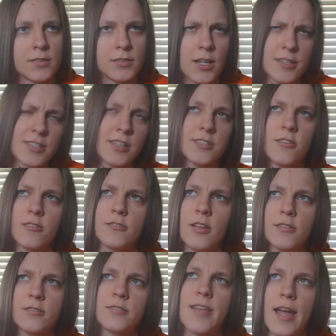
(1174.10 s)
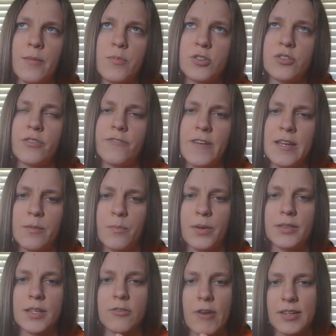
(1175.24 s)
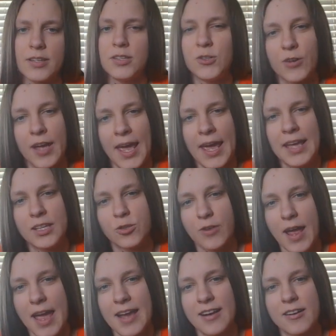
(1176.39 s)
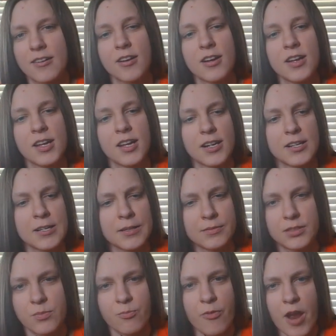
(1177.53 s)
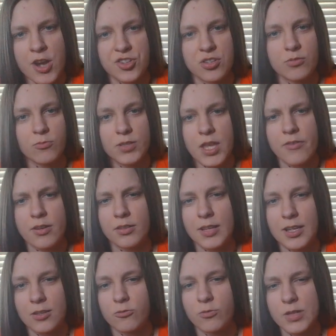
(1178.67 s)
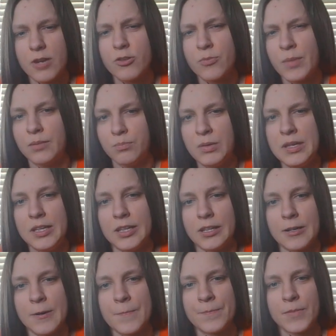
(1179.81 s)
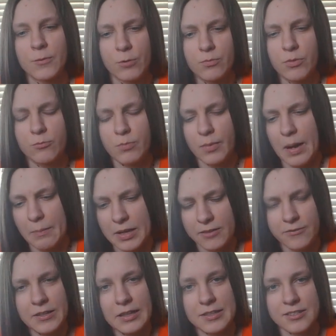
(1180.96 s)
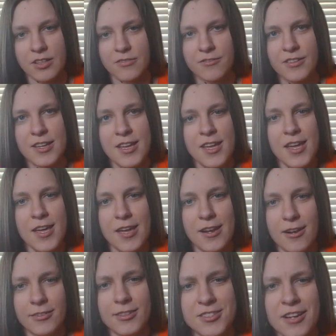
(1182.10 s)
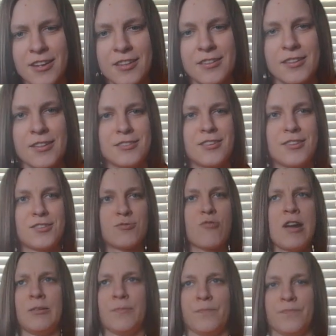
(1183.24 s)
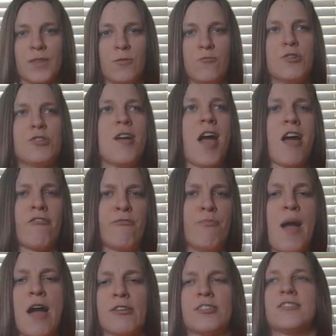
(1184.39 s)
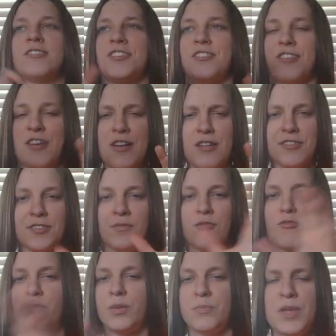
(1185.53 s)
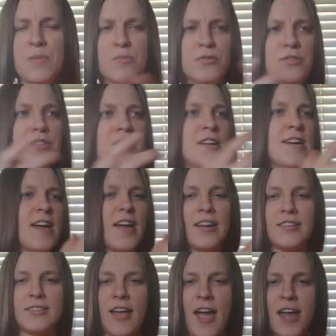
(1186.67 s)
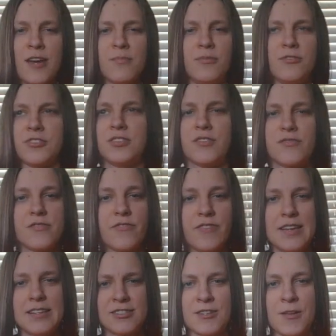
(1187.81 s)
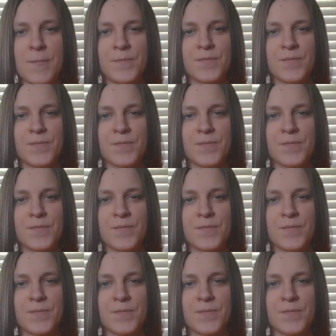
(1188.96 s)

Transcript: cussing is not that much of a thing, but, like, directing your hate, your anger, depression, whatever, like, you know, whatever you might be here, might feel and stuff. And all of a sudden, this realm where you have mountains and hills and normal people and animals and different things,